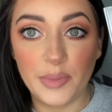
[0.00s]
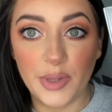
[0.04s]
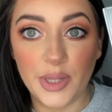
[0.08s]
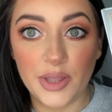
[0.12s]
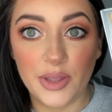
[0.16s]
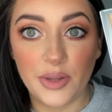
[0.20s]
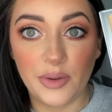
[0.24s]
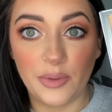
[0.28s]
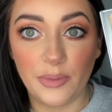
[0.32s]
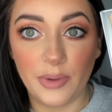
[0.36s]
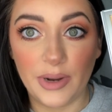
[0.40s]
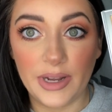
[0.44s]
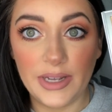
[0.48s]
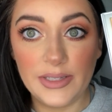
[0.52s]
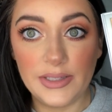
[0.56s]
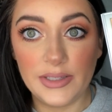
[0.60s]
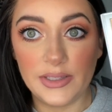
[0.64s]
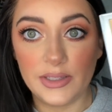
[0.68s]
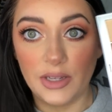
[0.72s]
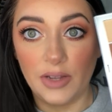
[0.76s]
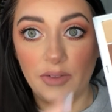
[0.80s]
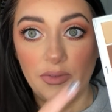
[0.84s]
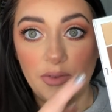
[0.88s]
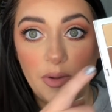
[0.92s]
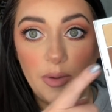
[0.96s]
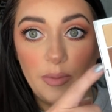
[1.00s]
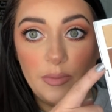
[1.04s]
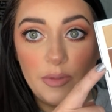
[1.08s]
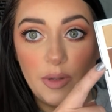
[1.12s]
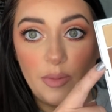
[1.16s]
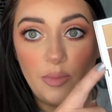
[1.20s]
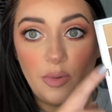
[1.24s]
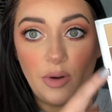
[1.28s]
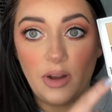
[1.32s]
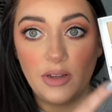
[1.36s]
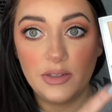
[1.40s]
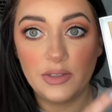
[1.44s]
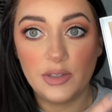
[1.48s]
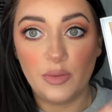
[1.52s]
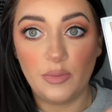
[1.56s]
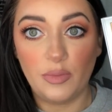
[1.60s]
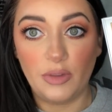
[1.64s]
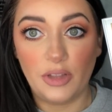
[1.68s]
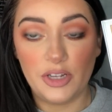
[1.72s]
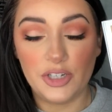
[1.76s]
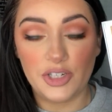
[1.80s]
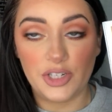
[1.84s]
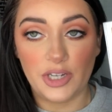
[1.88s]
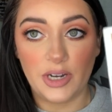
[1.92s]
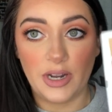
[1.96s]
But the rest of them, the bronzer,
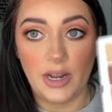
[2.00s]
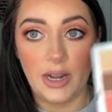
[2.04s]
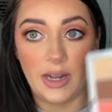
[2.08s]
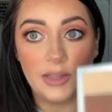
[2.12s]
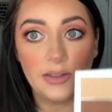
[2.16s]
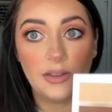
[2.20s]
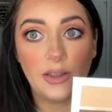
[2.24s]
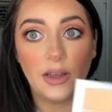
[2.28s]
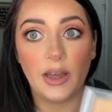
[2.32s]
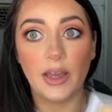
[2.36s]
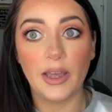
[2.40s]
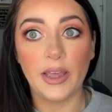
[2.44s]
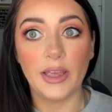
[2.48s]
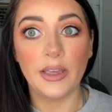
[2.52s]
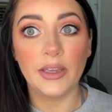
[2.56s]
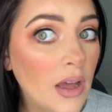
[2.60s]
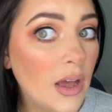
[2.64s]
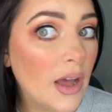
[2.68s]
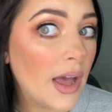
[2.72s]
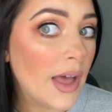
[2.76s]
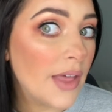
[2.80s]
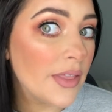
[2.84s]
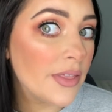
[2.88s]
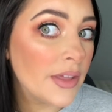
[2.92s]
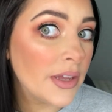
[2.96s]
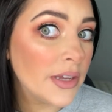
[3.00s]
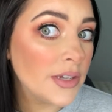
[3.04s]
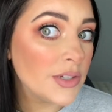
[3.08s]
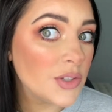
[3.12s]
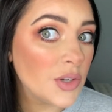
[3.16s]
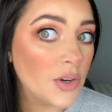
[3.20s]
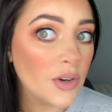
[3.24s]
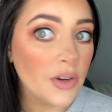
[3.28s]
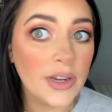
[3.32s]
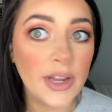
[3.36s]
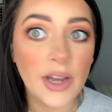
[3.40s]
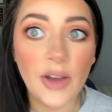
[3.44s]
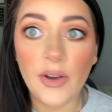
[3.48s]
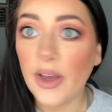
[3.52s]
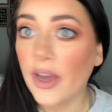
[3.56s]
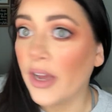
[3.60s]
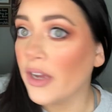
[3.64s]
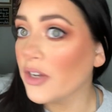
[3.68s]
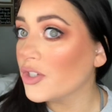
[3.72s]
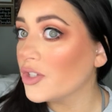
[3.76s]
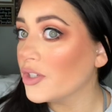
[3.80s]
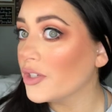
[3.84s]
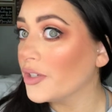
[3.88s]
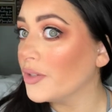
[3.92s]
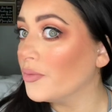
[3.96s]
blush, and highlight, I think turned out
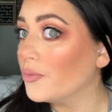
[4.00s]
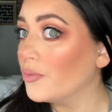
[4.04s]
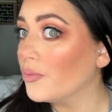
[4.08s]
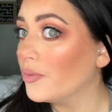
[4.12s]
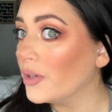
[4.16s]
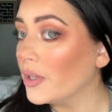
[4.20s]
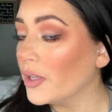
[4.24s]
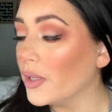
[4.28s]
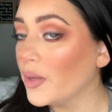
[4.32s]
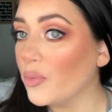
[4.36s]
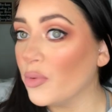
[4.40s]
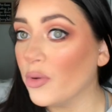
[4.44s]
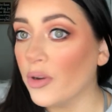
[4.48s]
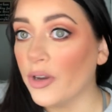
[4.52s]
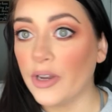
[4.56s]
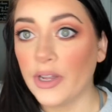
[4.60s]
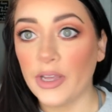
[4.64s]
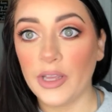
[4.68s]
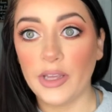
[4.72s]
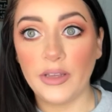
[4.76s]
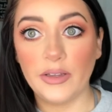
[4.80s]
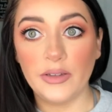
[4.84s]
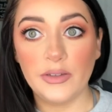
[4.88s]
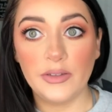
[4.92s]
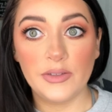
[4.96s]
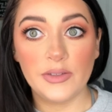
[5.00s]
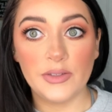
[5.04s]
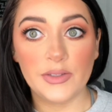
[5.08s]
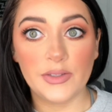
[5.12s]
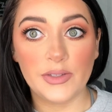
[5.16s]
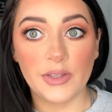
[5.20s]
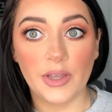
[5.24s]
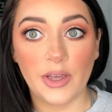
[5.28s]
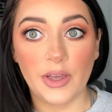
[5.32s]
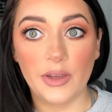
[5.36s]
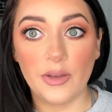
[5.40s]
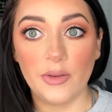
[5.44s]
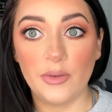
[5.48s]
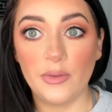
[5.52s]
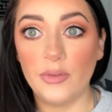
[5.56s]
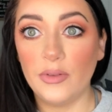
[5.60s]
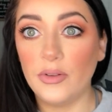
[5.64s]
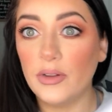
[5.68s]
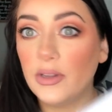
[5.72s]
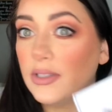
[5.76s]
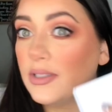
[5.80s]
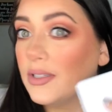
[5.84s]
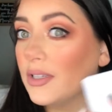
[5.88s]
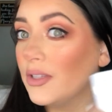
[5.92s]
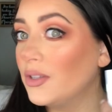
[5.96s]
actually really pretty. So
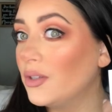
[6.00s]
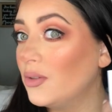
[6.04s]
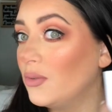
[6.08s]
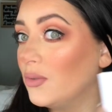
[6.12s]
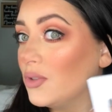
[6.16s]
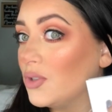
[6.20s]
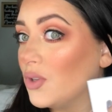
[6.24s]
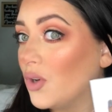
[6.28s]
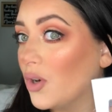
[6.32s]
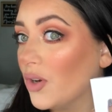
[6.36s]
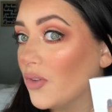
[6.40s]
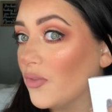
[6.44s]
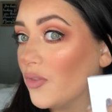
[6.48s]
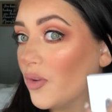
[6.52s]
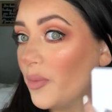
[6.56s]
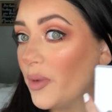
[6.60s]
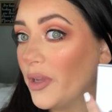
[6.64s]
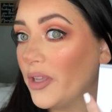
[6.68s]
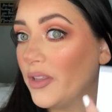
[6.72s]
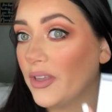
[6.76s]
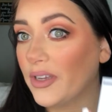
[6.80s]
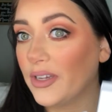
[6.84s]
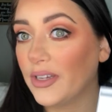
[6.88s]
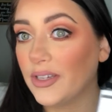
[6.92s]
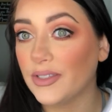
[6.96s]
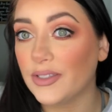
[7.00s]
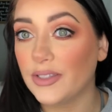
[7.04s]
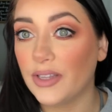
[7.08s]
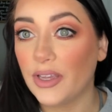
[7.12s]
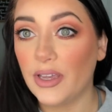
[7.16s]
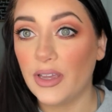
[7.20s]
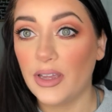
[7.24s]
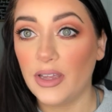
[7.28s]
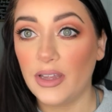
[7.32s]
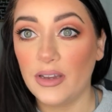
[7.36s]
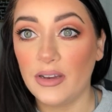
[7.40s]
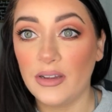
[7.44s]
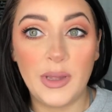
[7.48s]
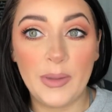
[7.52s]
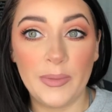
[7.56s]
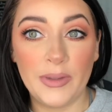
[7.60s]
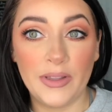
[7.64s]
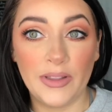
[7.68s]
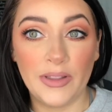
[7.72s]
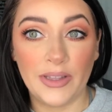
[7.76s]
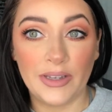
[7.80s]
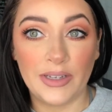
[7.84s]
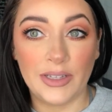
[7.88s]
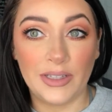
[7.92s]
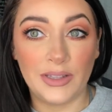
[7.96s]
it's a little dark for me, like I said. Maybe
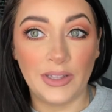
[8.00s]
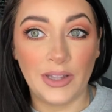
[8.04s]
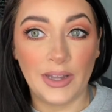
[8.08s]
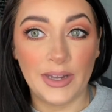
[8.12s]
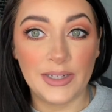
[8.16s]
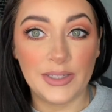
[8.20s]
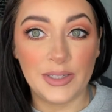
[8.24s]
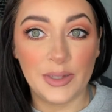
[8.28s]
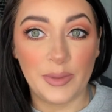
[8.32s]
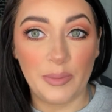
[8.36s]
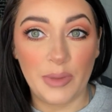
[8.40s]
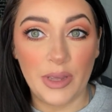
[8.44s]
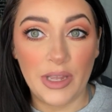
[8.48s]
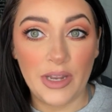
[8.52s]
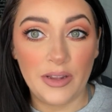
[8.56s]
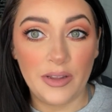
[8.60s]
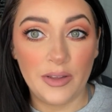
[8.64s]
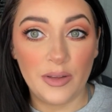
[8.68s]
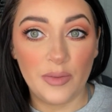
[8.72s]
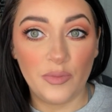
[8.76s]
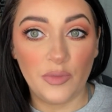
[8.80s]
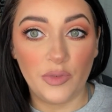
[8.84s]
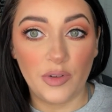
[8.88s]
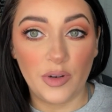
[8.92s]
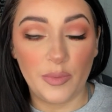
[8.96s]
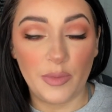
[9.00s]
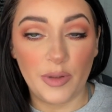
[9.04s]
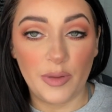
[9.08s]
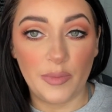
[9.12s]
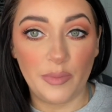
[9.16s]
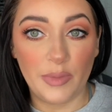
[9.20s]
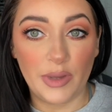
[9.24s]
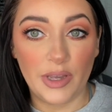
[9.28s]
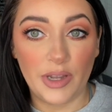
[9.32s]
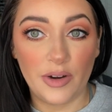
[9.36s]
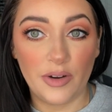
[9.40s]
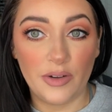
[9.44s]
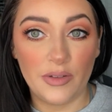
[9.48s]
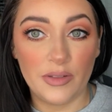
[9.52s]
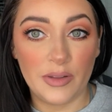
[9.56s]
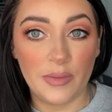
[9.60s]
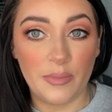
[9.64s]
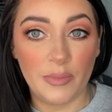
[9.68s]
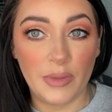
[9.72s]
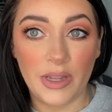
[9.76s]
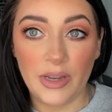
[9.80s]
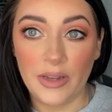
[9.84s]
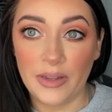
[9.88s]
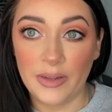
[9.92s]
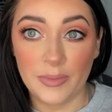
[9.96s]
like a light to medium would have been better than
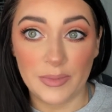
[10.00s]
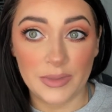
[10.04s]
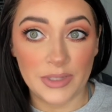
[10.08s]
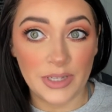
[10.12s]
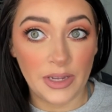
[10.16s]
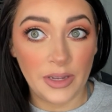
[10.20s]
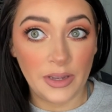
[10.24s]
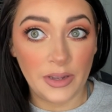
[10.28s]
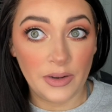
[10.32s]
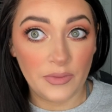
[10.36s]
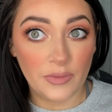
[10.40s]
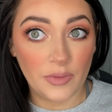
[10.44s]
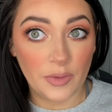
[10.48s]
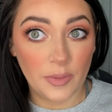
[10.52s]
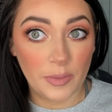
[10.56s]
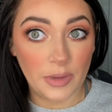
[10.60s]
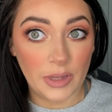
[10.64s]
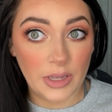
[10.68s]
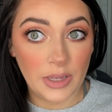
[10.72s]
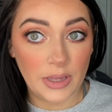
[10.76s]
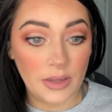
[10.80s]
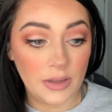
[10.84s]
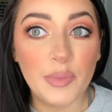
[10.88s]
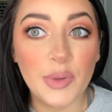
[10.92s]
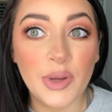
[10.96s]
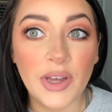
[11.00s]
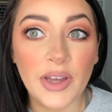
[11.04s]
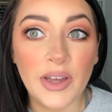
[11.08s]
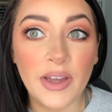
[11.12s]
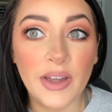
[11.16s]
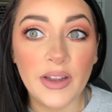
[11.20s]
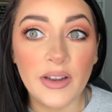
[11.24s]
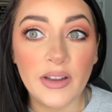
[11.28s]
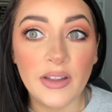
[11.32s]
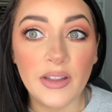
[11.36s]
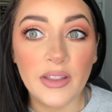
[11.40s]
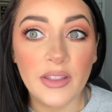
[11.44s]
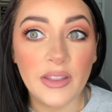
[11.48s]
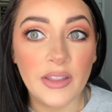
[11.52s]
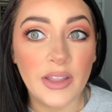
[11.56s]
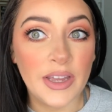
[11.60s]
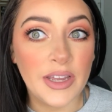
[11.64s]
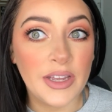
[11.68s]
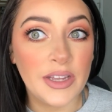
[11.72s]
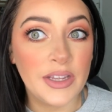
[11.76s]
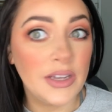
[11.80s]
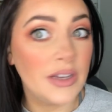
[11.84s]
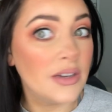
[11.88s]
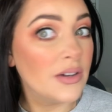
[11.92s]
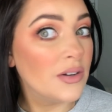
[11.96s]
medium tan for me. But
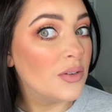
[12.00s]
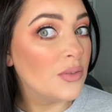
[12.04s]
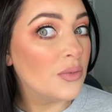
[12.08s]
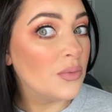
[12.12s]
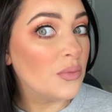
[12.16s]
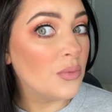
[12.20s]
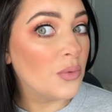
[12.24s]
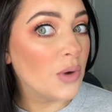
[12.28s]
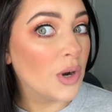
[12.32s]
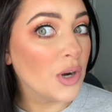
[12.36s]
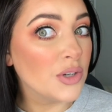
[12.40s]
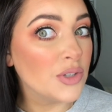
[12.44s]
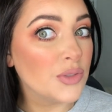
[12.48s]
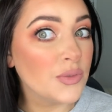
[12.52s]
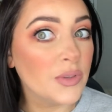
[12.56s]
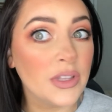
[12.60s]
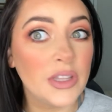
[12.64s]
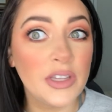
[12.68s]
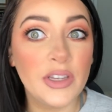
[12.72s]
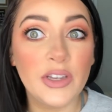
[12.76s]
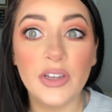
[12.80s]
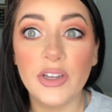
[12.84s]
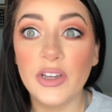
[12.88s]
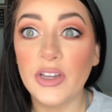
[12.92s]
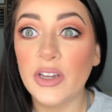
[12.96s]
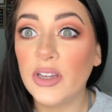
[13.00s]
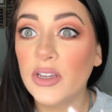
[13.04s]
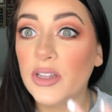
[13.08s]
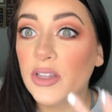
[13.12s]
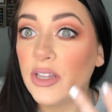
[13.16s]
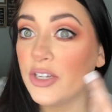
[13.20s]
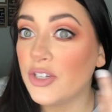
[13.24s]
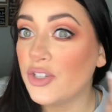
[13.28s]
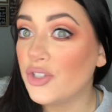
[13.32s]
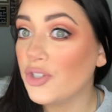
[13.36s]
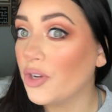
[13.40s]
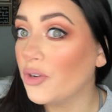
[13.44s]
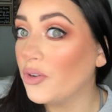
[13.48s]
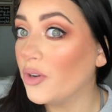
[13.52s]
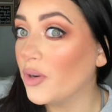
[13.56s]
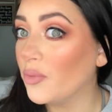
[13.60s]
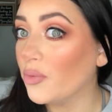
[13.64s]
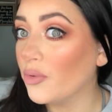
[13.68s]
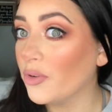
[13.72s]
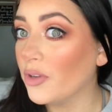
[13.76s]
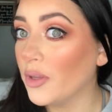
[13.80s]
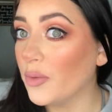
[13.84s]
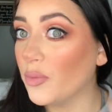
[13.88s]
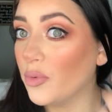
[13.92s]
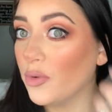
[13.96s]
they worked really good. They showed up
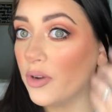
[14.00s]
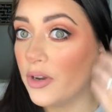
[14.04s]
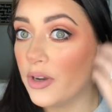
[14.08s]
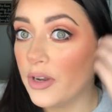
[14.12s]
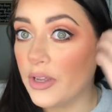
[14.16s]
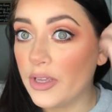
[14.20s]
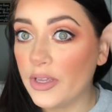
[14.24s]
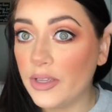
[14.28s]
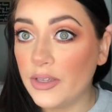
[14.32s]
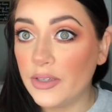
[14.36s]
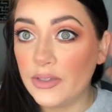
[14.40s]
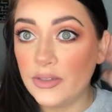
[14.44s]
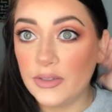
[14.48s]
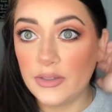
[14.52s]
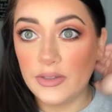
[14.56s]
really pretty.